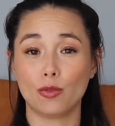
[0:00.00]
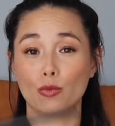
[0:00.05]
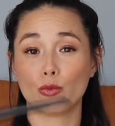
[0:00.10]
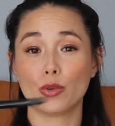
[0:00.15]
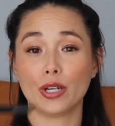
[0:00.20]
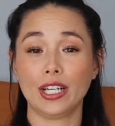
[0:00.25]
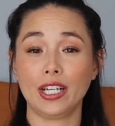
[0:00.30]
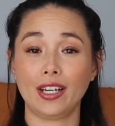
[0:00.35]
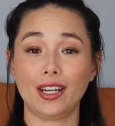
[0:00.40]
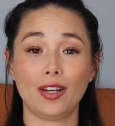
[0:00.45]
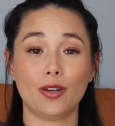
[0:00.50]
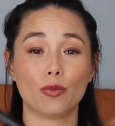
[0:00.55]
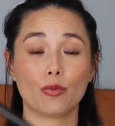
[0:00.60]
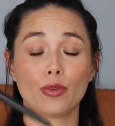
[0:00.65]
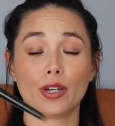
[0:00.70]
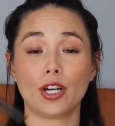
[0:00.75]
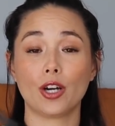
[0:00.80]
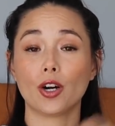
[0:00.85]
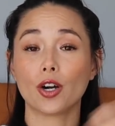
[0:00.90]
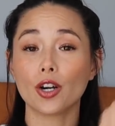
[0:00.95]

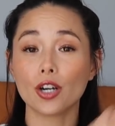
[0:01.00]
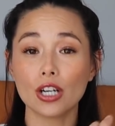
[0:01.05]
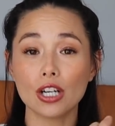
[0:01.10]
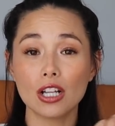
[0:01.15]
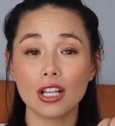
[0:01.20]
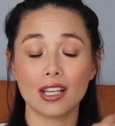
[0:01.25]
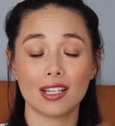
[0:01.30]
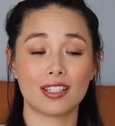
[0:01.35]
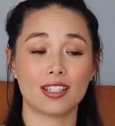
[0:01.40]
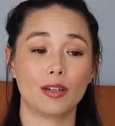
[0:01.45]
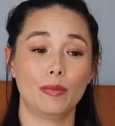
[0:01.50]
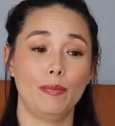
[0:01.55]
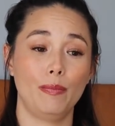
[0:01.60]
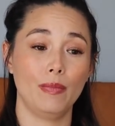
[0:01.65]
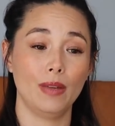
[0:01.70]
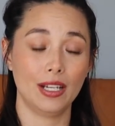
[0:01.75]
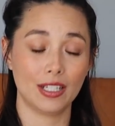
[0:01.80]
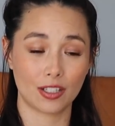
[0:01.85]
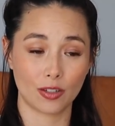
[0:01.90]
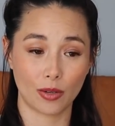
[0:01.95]
recurl.
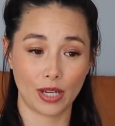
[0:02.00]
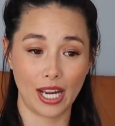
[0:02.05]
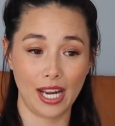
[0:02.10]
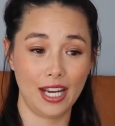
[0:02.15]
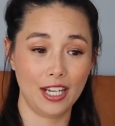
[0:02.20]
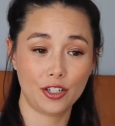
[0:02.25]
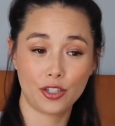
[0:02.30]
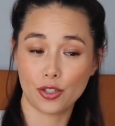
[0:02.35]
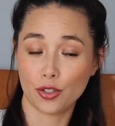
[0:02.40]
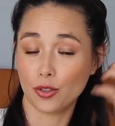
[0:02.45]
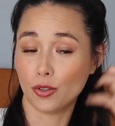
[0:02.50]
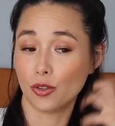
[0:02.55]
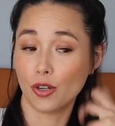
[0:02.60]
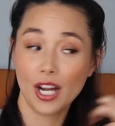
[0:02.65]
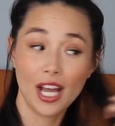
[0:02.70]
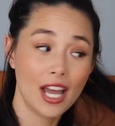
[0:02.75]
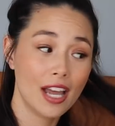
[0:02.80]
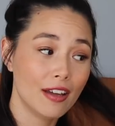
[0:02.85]
It's okay to